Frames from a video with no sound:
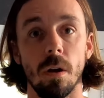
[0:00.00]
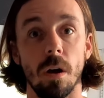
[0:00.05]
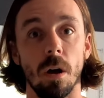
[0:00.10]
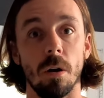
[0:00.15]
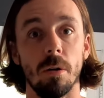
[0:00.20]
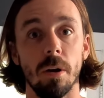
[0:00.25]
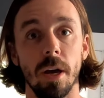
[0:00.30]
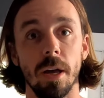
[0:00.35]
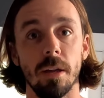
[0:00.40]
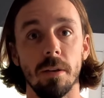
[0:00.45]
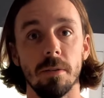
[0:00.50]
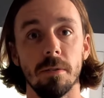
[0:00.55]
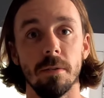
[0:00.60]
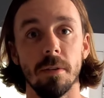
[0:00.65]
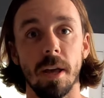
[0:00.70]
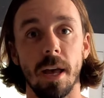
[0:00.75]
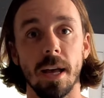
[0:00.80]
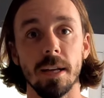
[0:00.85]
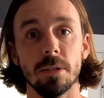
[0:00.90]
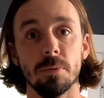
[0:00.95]
All right,
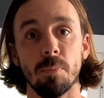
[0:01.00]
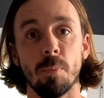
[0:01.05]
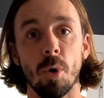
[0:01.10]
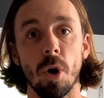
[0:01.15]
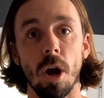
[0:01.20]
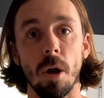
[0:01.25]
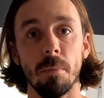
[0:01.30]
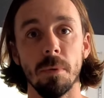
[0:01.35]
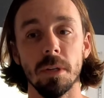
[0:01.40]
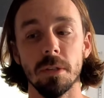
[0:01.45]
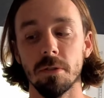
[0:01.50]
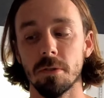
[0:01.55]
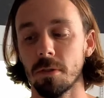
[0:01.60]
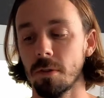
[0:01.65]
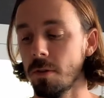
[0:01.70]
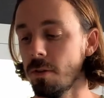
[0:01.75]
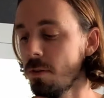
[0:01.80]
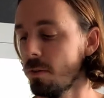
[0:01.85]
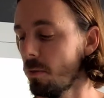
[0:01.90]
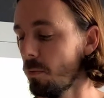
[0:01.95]
as
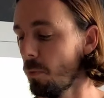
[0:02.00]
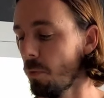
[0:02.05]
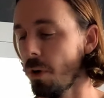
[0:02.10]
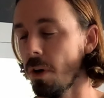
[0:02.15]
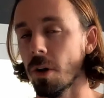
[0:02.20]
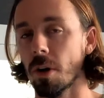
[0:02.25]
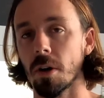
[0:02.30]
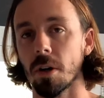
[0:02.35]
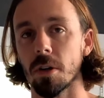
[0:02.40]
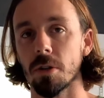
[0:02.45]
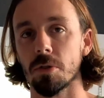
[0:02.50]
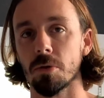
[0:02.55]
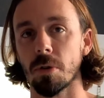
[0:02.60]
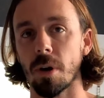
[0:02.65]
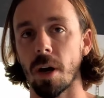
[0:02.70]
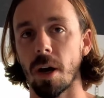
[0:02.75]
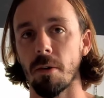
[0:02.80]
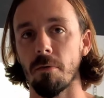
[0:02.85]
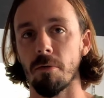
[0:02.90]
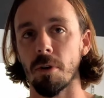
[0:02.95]
promised, we are gonna
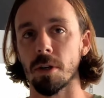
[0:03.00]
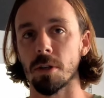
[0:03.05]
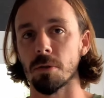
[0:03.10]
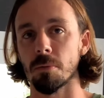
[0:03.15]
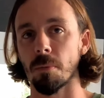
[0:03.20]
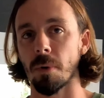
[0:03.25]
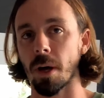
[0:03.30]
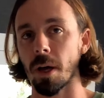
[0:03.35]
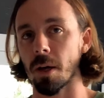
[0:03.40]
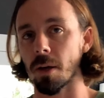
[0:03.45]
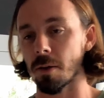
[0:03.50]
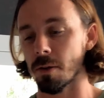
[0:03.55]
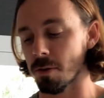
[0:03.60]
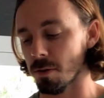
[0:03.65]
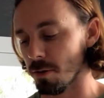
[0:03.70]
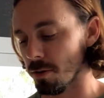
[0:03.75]
try Vegemite.